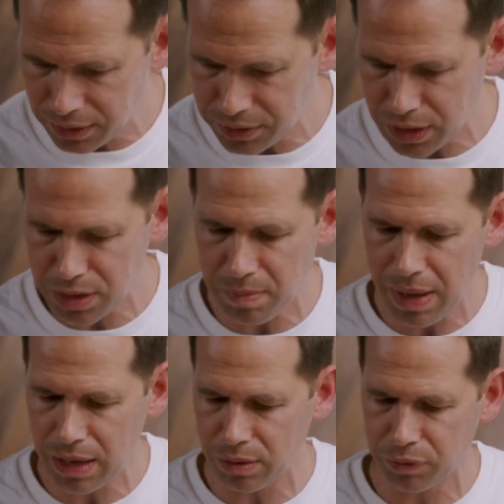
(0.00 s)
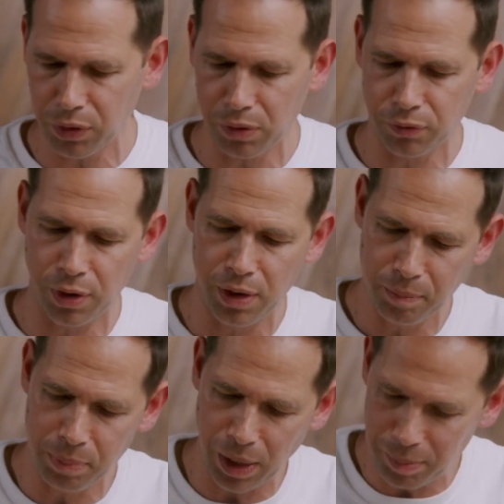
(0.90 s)
It doesn't matter if you're
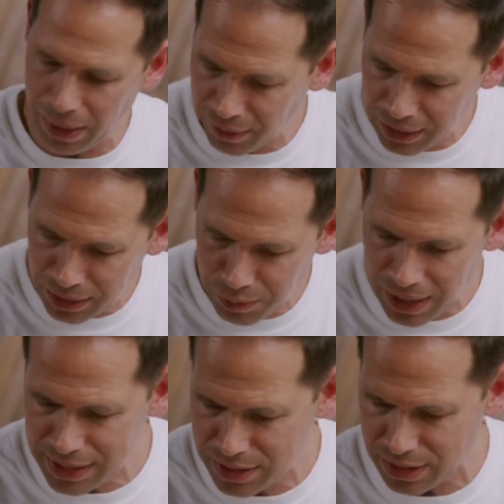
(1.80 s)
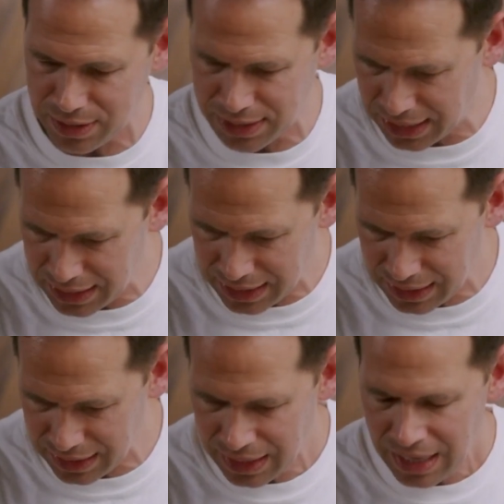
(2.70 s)
barbarian race,
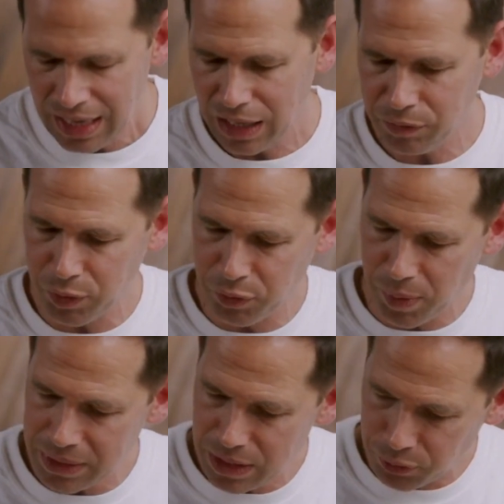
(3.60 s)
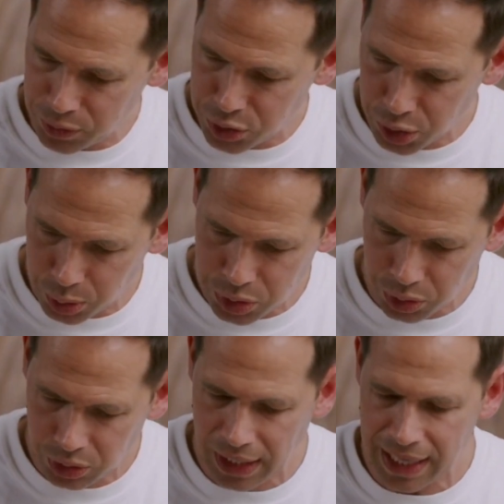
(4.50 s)
Scythian, if you're from a different social
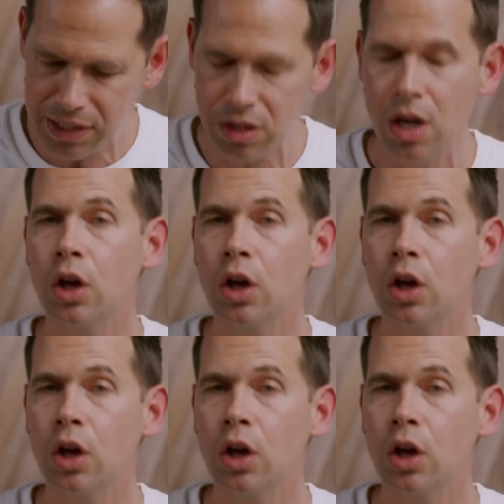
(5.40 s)
class.